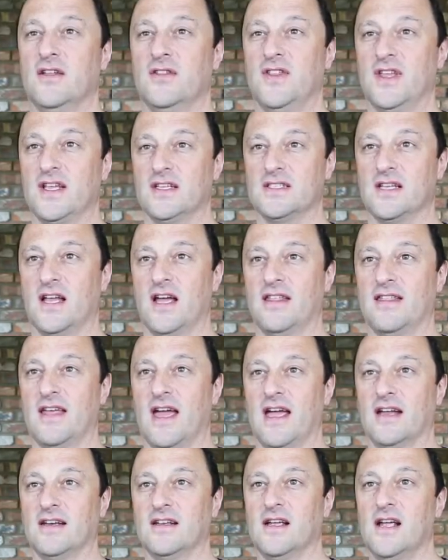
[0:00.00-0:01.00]
and things like
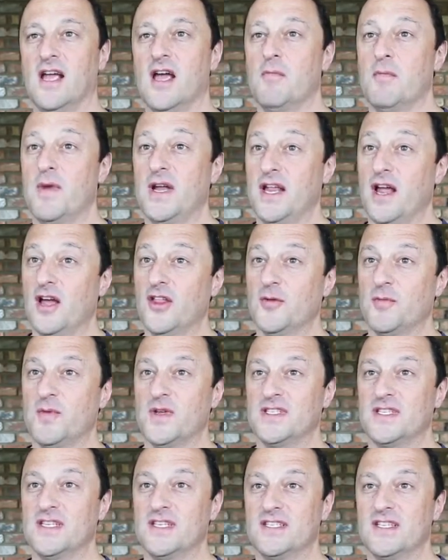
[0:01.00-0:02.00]
that. Many other
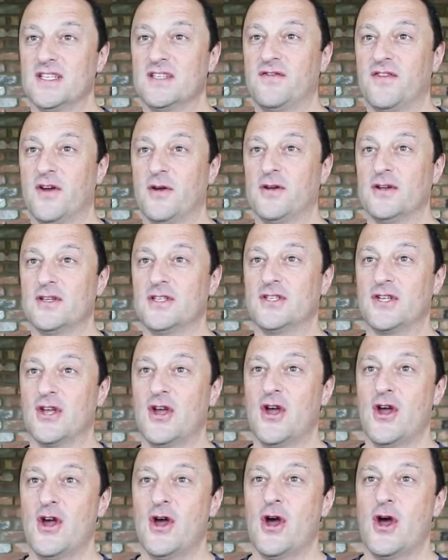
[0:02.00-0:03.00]
businesses focus
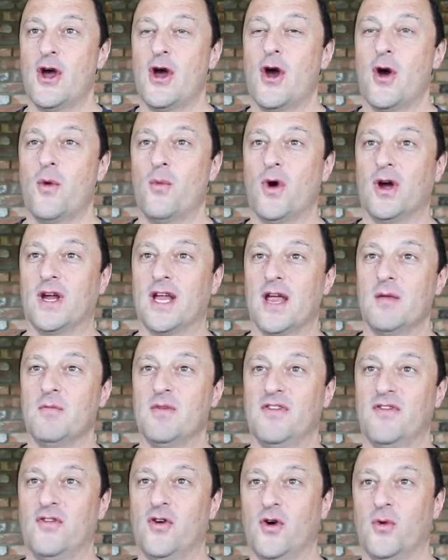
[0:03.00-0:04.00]
on what came
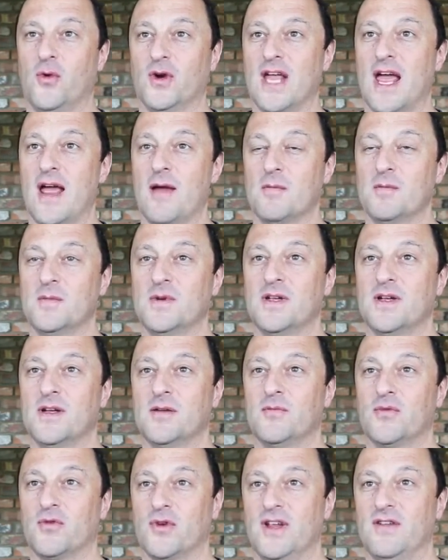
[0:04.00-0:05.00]
before, what happened
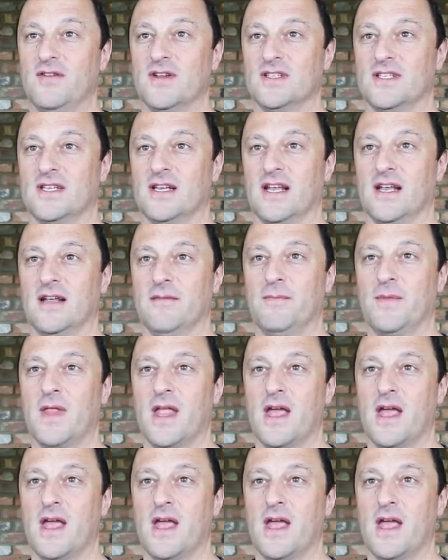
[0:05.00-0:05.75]
previously.